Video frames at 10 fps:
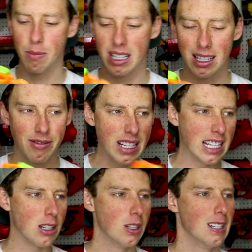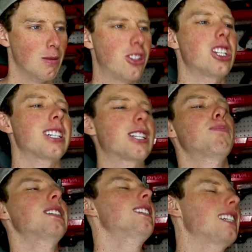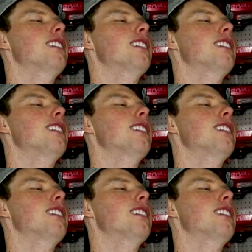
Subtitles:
But on the video, when Josh is bleeding